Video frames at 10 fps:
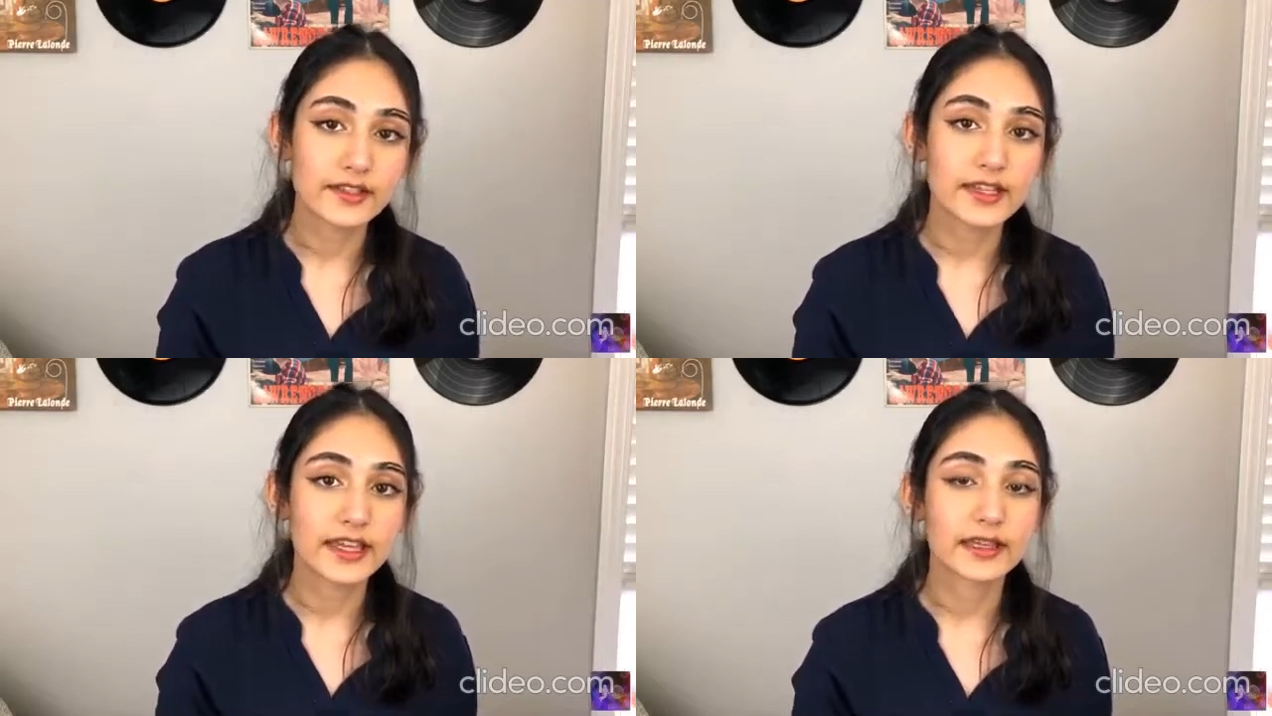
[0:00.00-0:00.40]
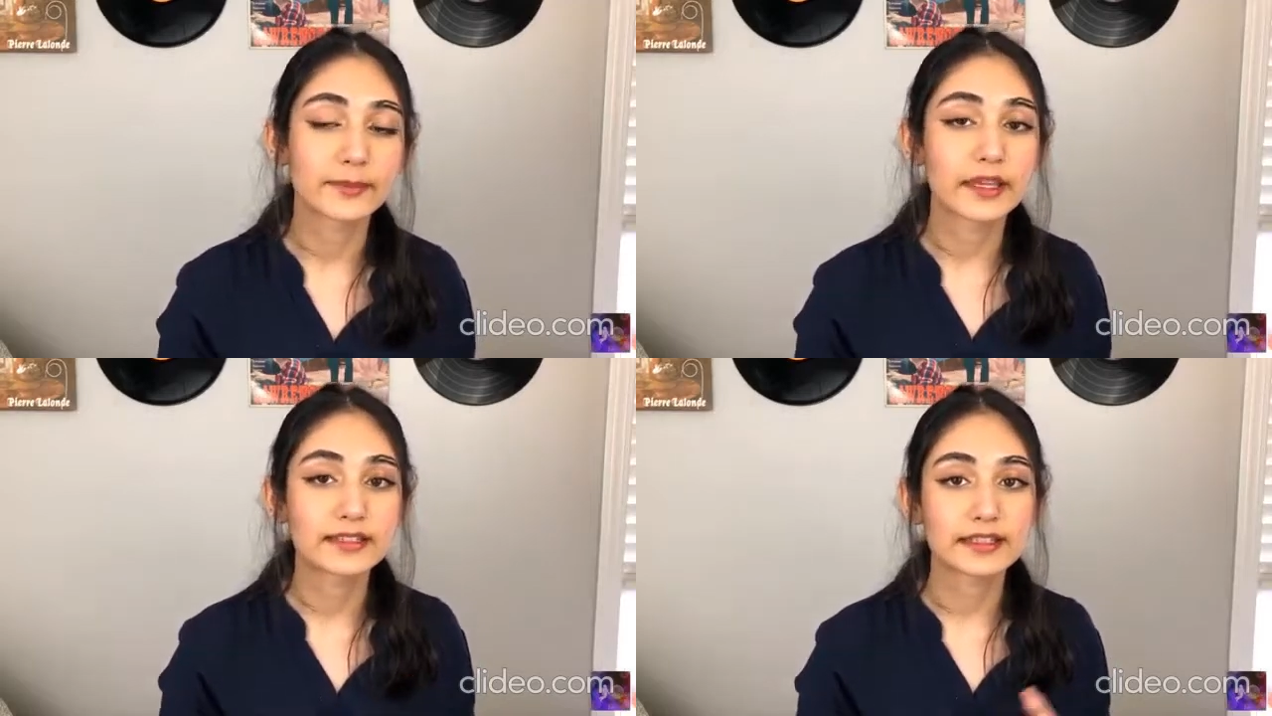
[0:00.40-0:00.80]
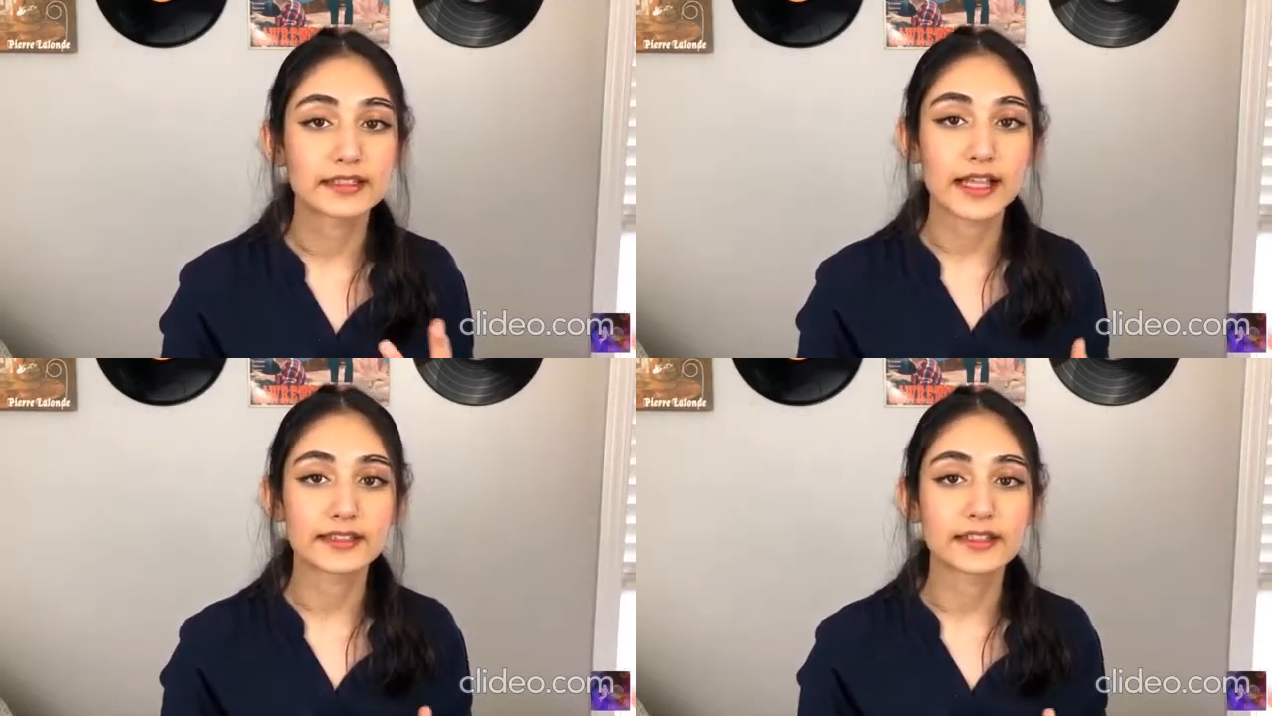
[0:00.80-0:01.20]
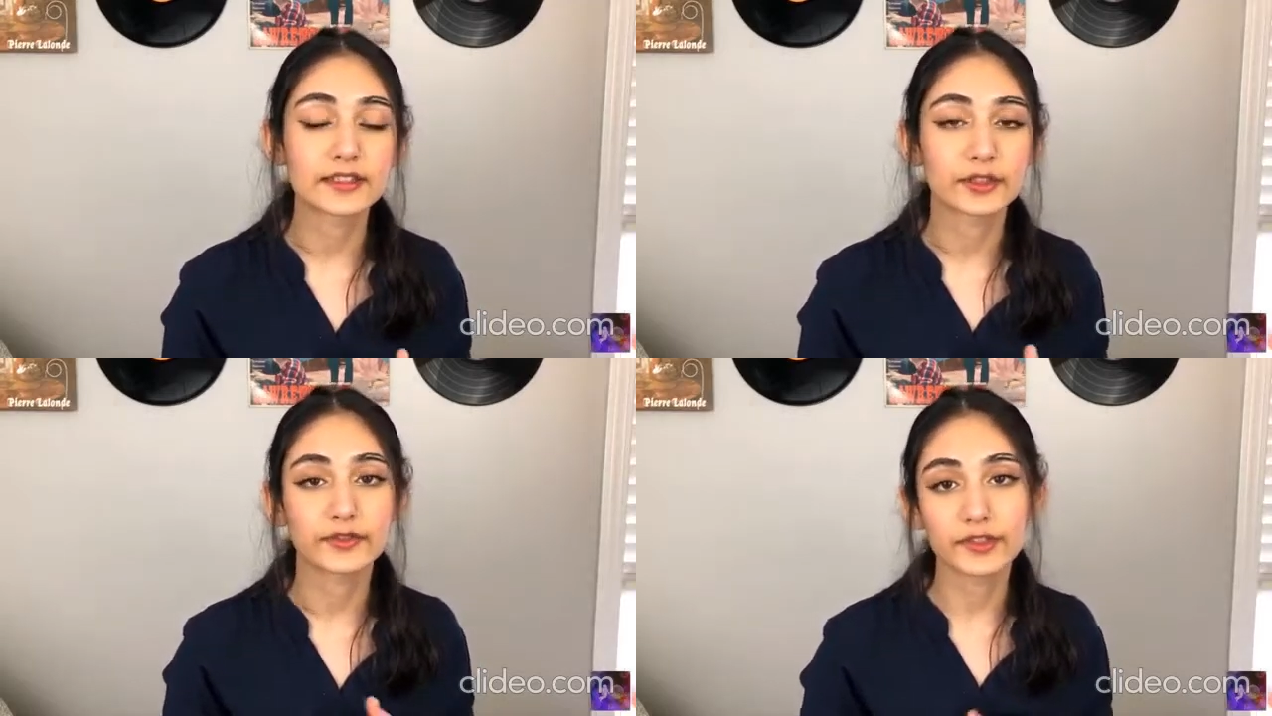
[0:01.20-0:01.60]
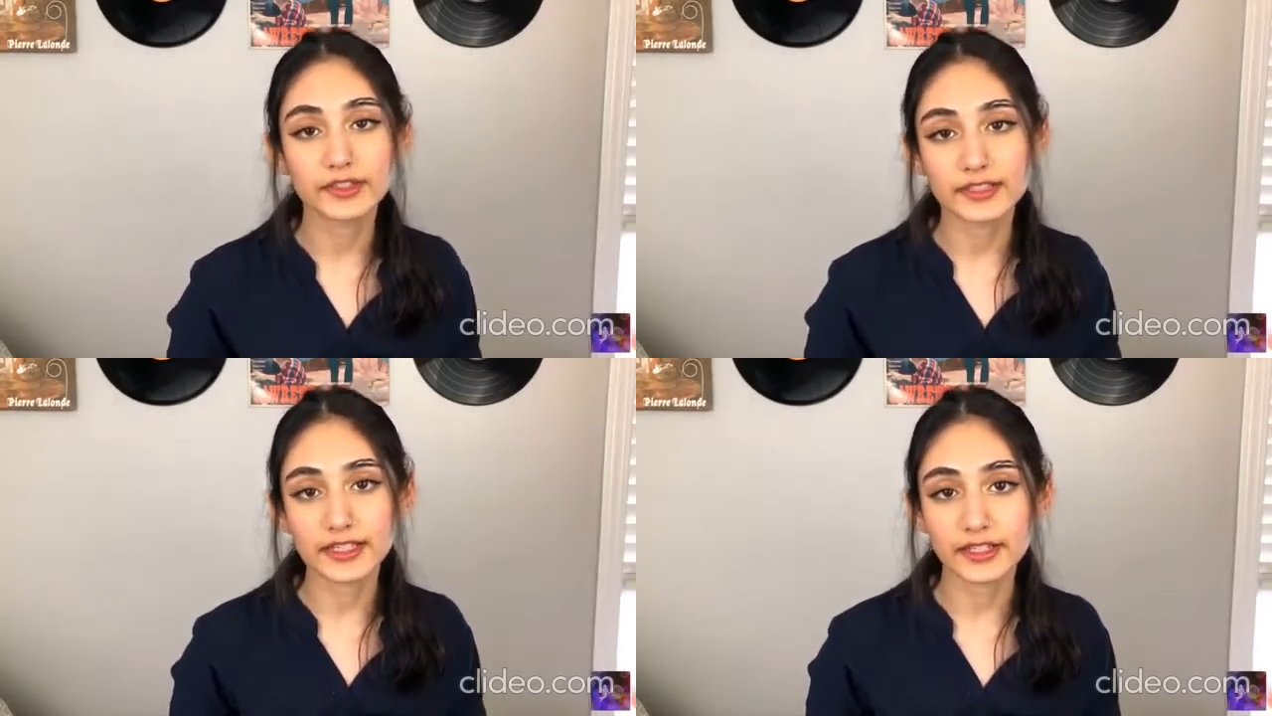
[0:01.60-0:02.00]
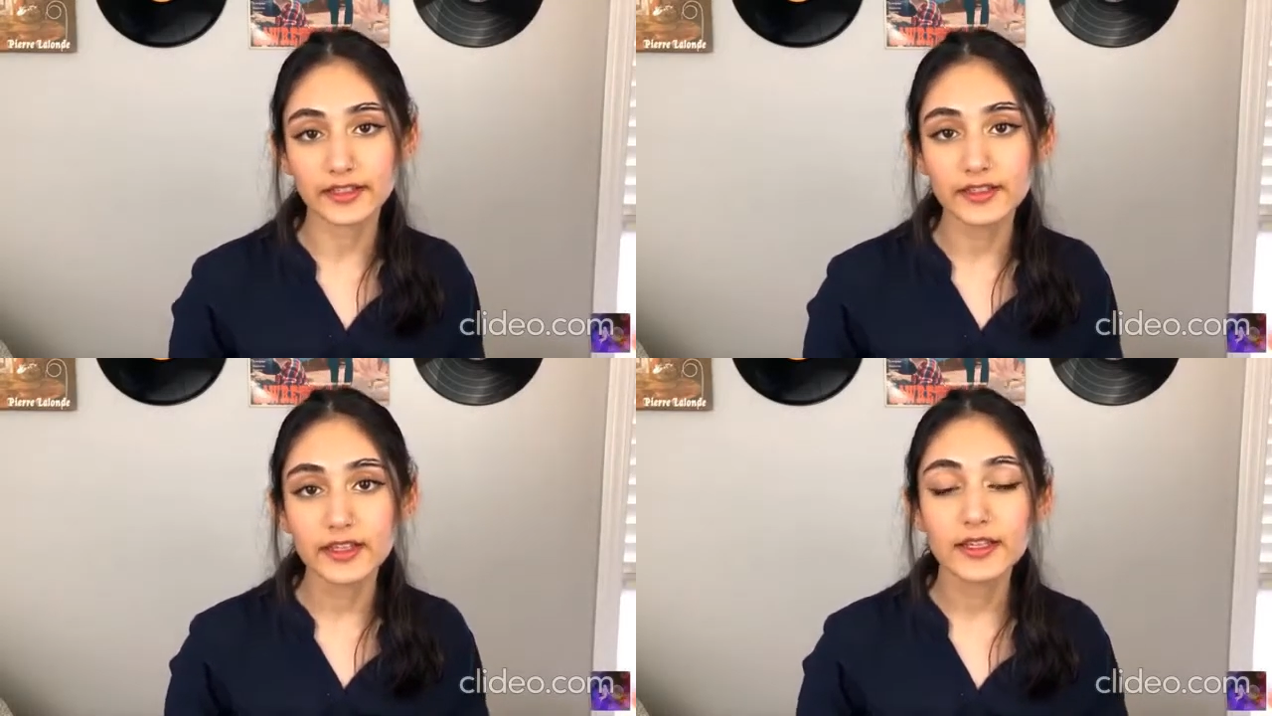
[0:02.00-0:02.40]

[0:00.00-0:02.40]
to take basic classes in their first year,